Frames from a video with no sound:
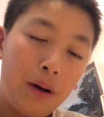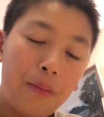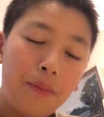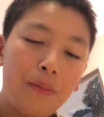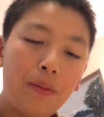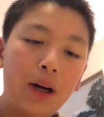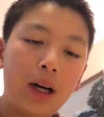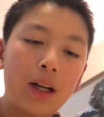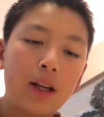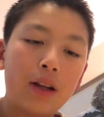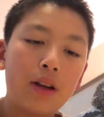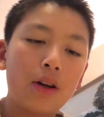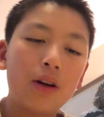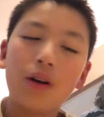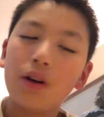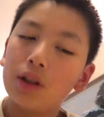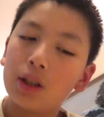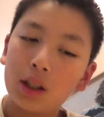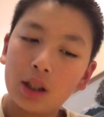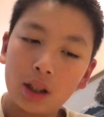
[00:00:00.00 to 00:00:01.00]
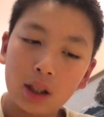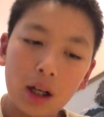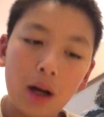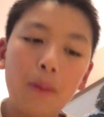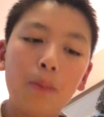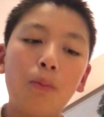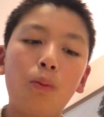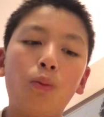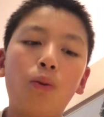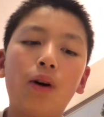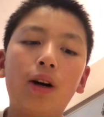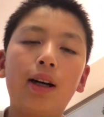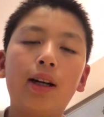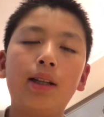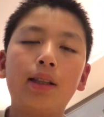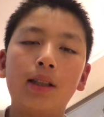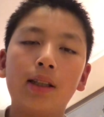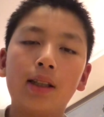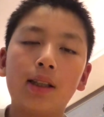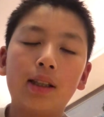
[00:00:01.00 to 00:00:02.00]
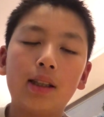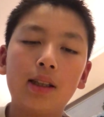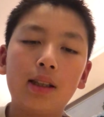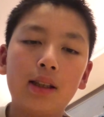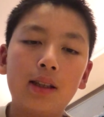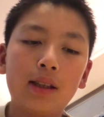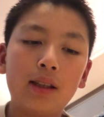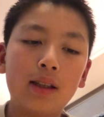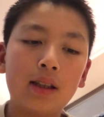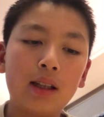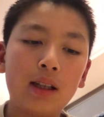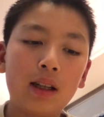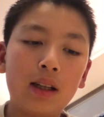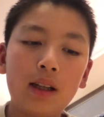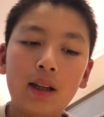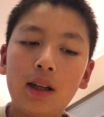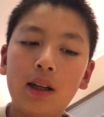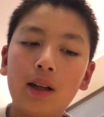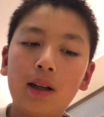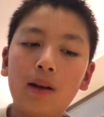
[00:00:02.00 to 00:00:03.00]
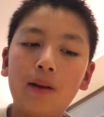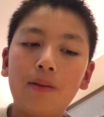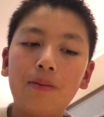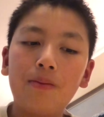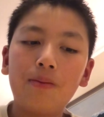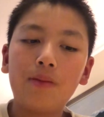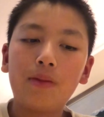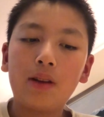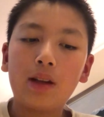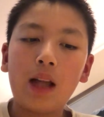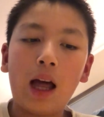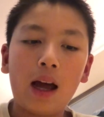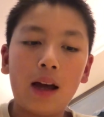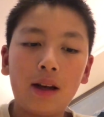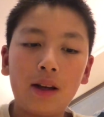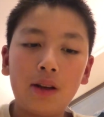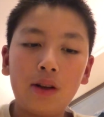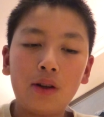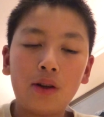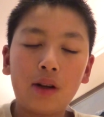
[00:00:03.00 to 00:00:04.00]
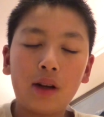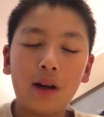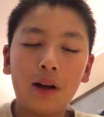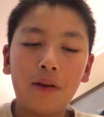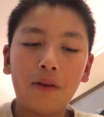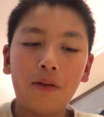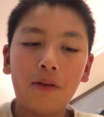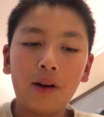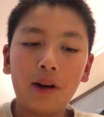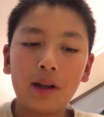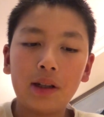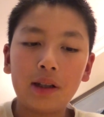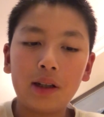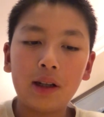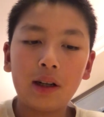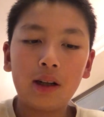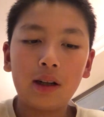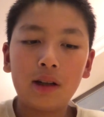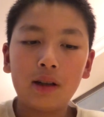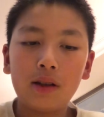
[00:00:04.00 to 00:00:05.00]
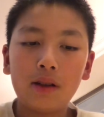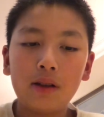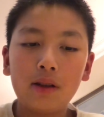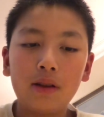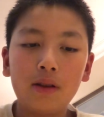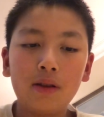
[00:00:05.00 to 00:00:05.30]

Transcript: But there are some ways that you can find out.